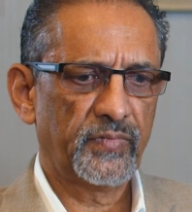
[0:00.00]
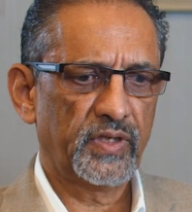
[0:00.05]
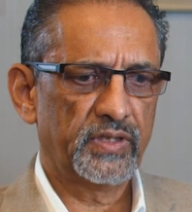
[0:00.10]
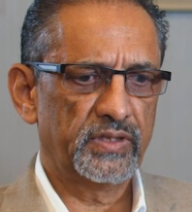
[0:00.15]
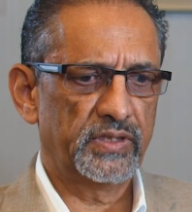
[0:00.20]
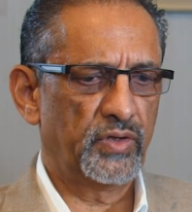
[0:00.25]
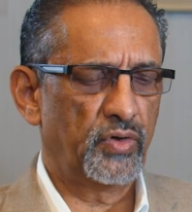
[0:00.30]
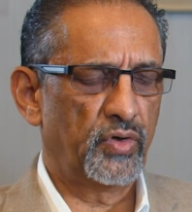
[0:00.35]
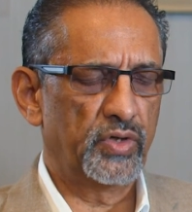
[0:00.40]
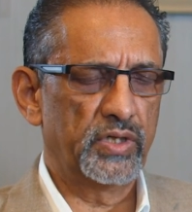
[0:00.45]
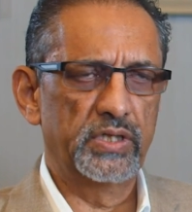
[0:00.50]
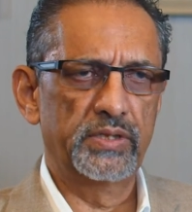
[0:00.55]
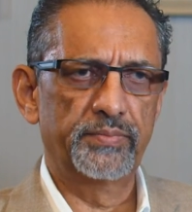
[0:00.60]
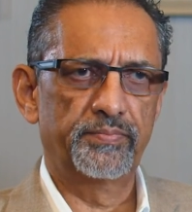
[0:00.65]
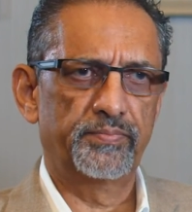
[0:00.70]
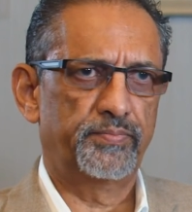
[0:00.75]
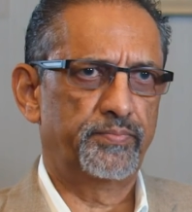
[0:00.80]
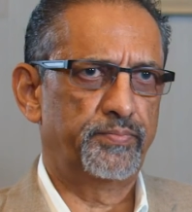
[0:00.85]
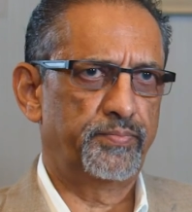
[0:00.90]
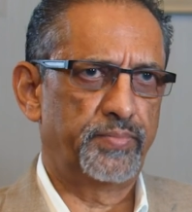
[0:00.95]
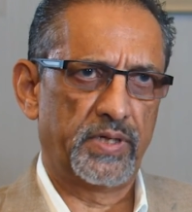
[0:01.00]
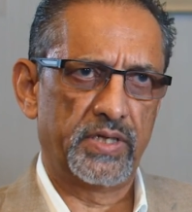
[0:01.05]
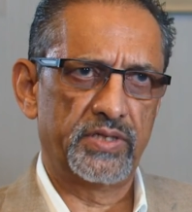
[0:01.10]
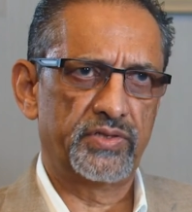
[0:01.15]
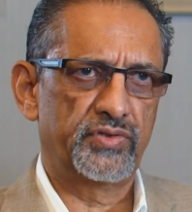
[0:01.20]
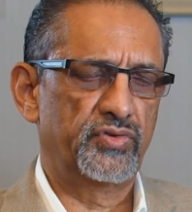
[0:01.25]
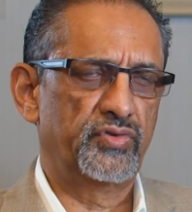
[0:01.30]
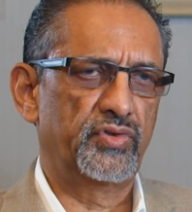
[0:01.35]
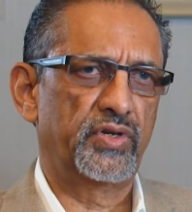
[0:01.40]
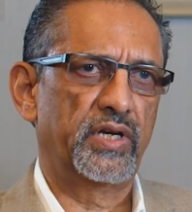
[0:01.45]
The only
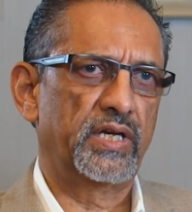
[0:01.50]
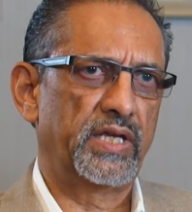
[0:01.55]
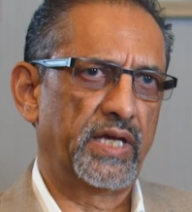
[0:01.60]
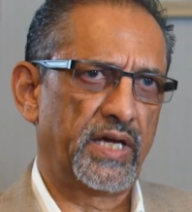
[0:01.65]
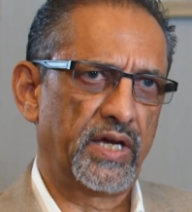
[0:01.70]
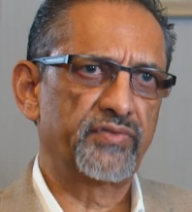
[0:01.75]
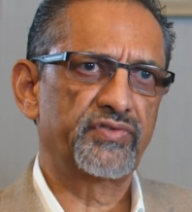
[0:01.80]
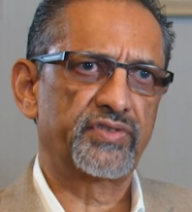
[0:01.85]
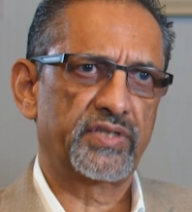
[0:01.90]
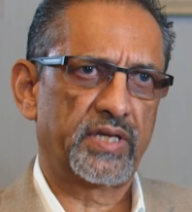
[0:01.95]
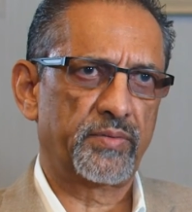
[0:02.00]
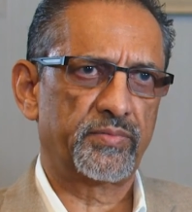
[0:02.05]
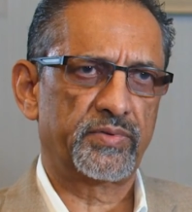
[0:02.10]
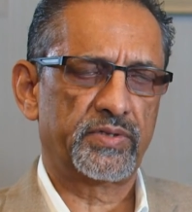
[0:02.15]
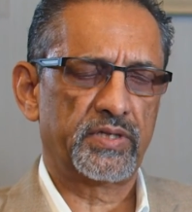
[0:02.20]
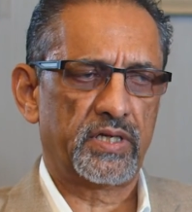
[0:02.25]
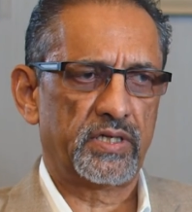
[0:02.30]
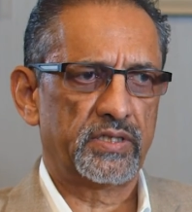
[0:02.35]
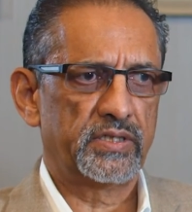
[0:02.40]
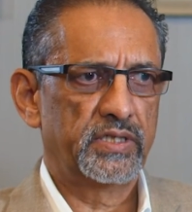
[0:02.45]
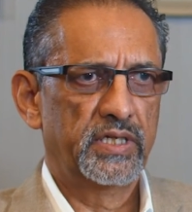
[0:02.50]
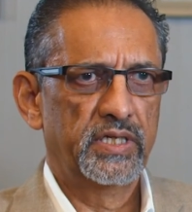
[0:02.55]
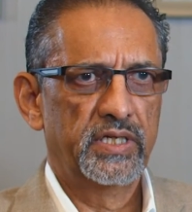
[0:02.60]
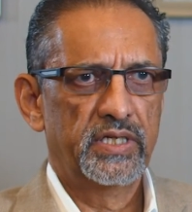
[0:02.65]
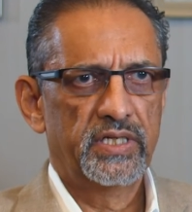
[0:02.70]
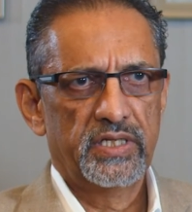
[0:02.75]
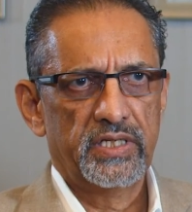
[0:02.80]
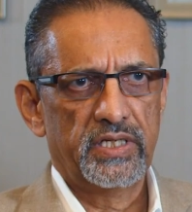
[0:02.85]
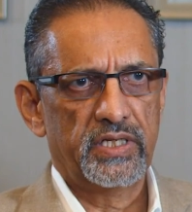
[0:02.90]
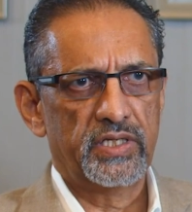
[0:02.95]
place you really have stem cells
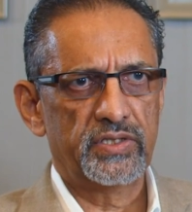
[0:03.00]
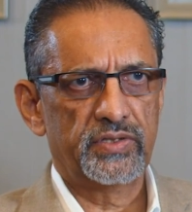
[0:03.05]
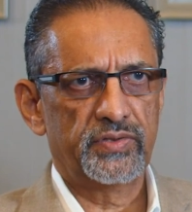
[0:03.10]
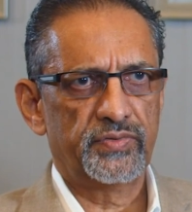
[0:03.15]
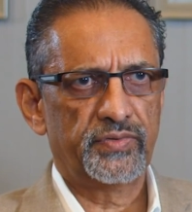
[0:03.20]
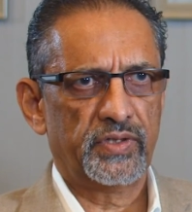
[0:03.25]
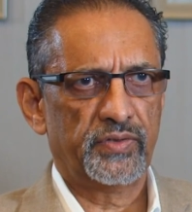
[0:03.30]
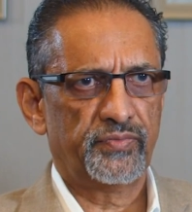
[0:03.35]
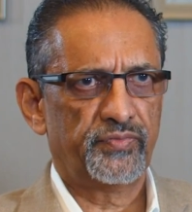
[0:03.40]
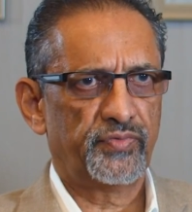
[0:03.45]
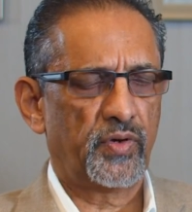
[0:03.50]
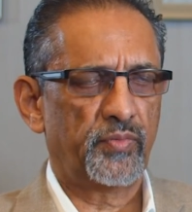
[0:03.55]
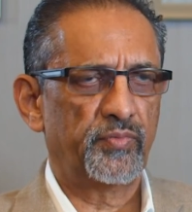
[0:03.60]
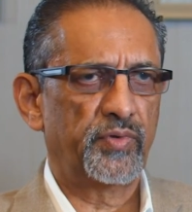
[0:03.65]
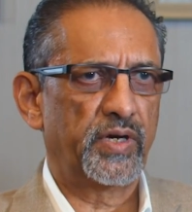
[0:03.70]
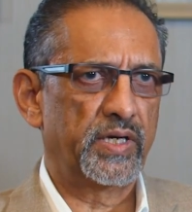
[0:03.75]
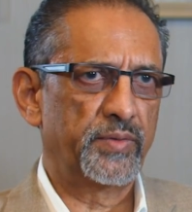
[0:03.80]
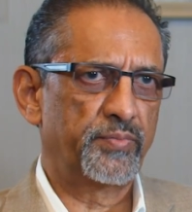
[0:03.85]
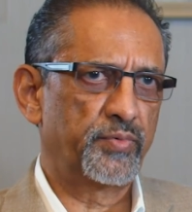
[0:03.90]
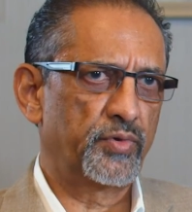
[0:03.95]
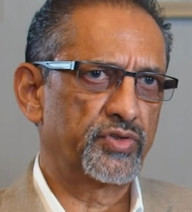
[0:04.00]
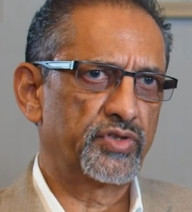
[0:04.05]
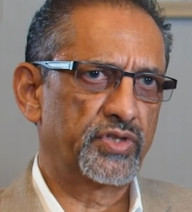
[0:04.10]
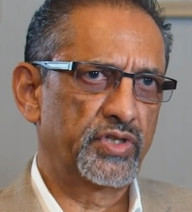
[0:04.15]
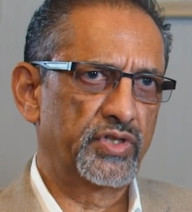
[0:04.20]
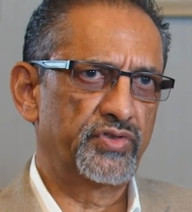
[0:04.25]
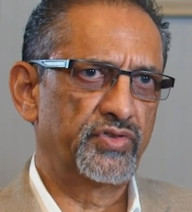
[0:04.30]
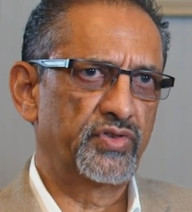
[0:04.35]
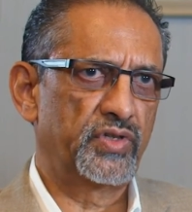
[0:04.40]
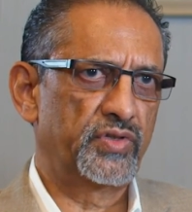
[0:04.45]
is from adipose
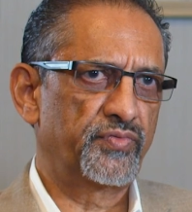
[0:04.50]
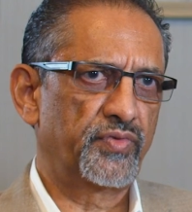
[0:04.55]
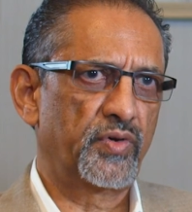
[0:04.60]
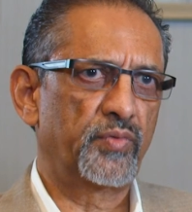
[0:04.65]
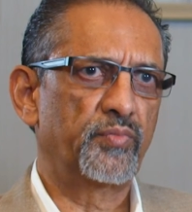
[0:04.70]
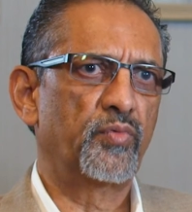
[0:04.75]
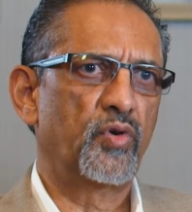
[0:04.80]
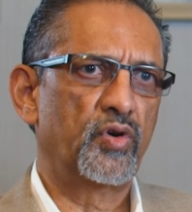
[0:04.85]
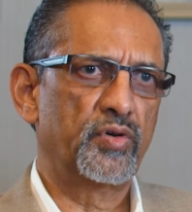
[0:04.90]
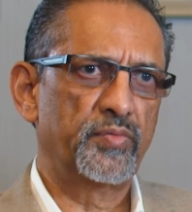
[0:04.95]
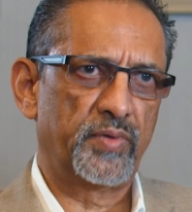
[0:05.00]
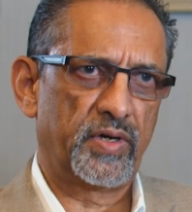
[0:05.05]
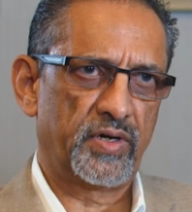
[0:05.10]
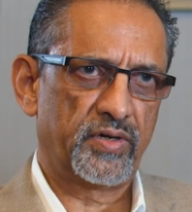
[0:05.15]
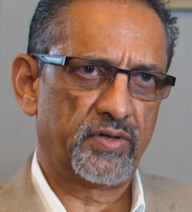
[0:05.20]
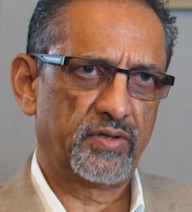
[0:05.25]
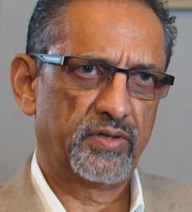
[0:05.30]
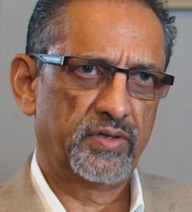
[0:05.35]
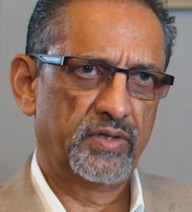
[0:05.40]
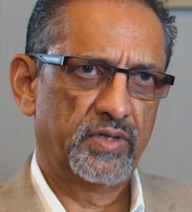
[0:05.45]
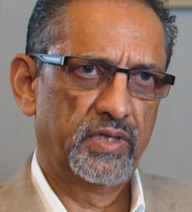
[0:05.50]
tissue and from bone marrow.